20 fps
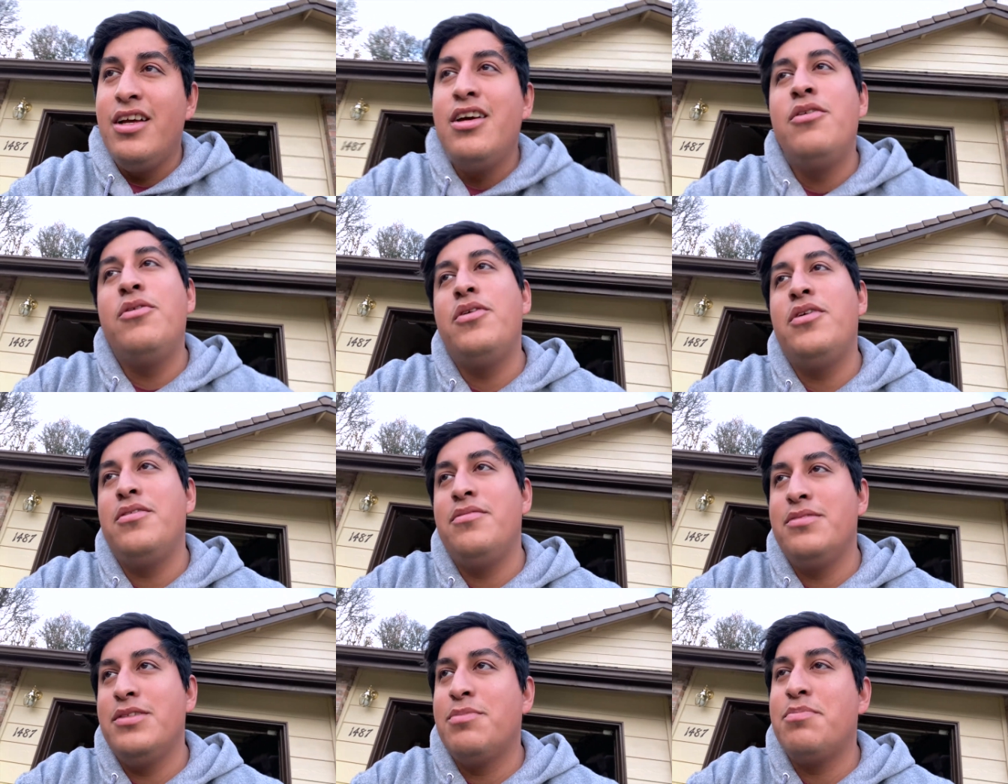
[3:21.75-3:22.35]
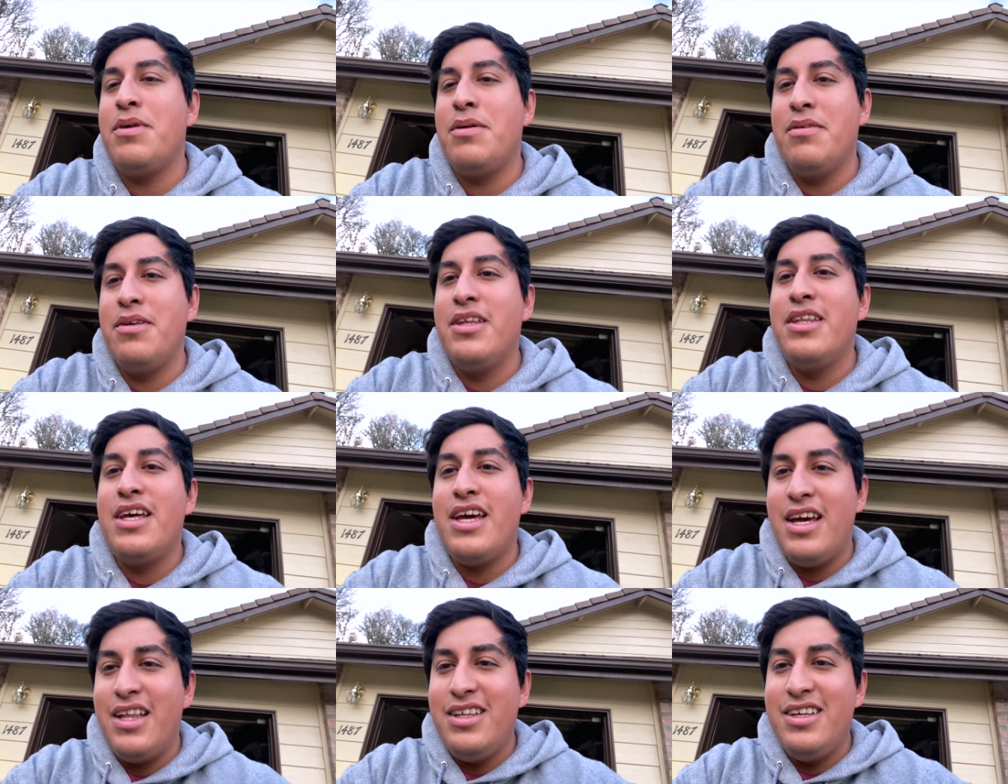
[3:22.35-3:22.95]
Well, it's probably
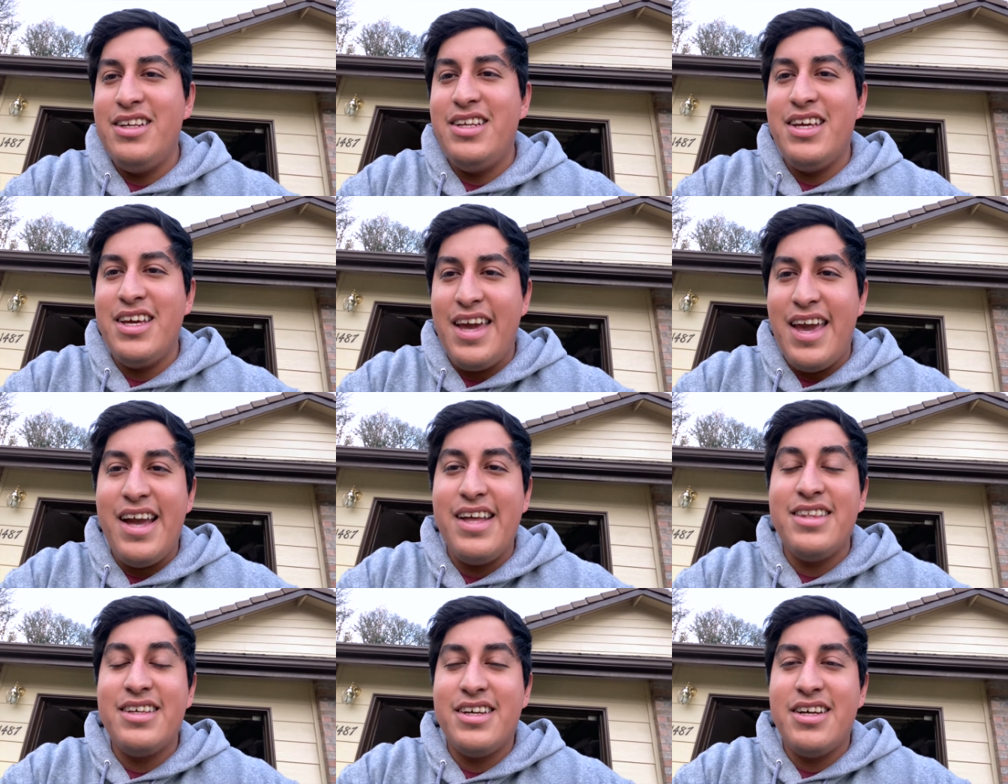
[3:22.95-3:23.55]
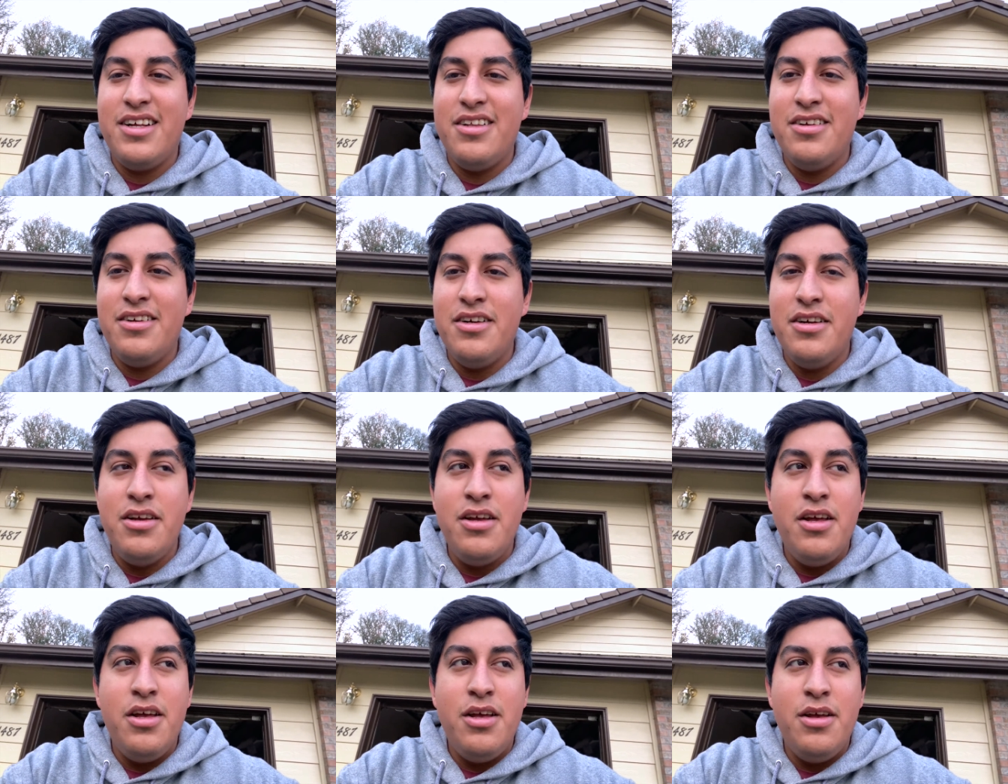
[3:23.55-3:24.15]
the LED and the color,
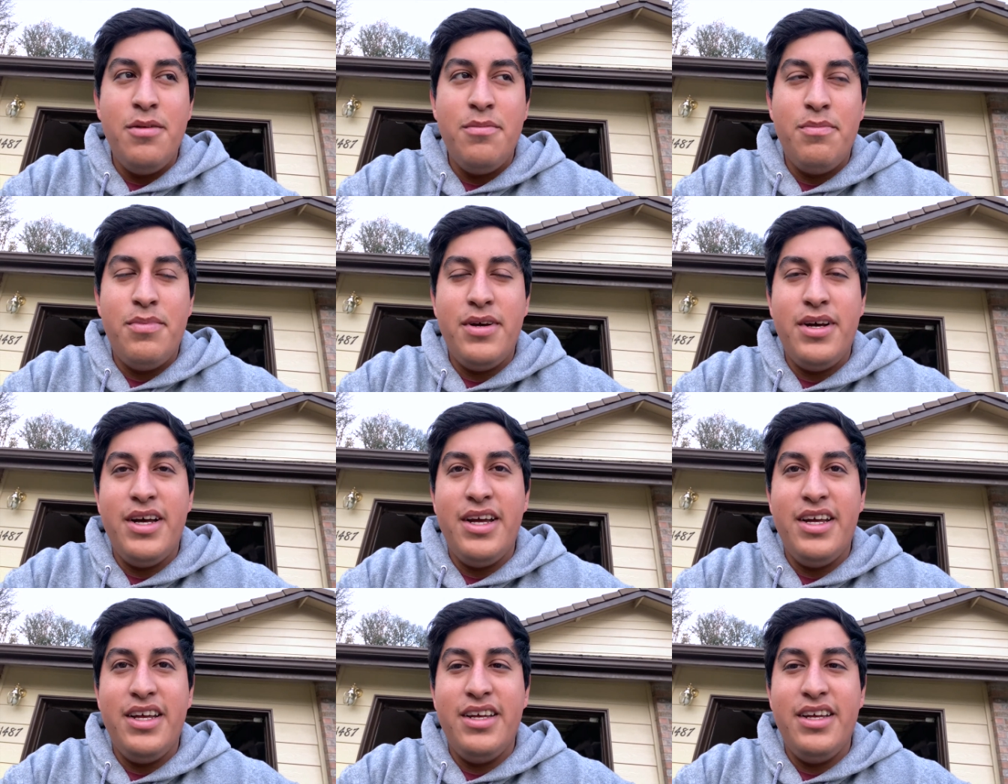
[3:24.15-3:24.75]
but